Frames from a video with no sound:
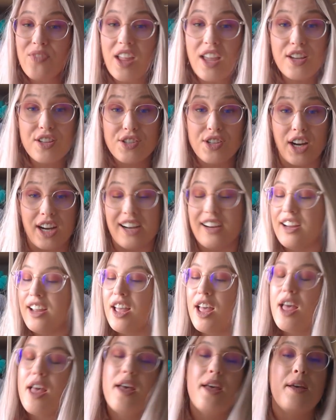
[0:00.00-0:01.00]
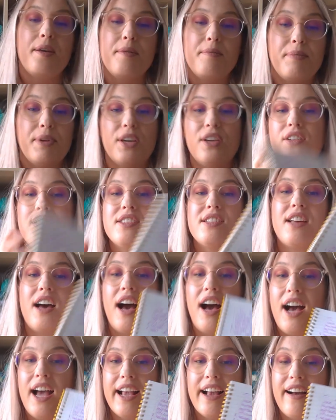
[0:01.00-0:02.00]
So because
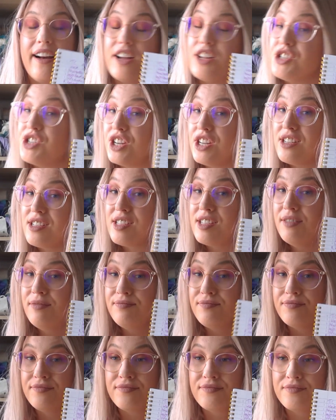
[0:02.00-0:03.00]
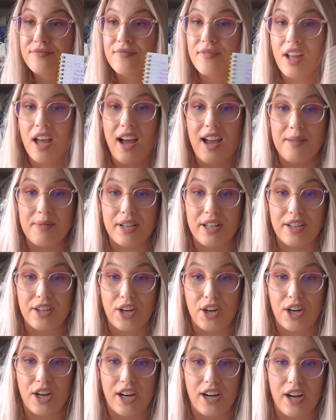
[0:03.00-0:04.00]
I can't choose, I'm going to
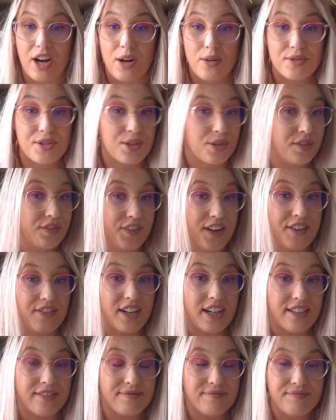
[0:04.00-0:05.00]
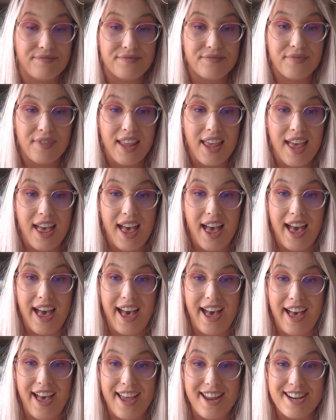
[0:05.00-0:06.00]
go old school favourite
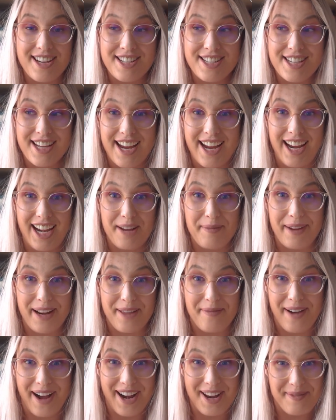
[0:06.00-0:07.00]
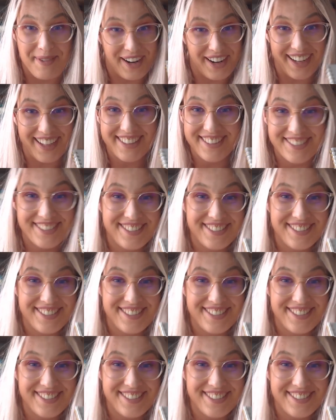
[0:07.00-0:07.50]
and eeny, meeny, miny, mo.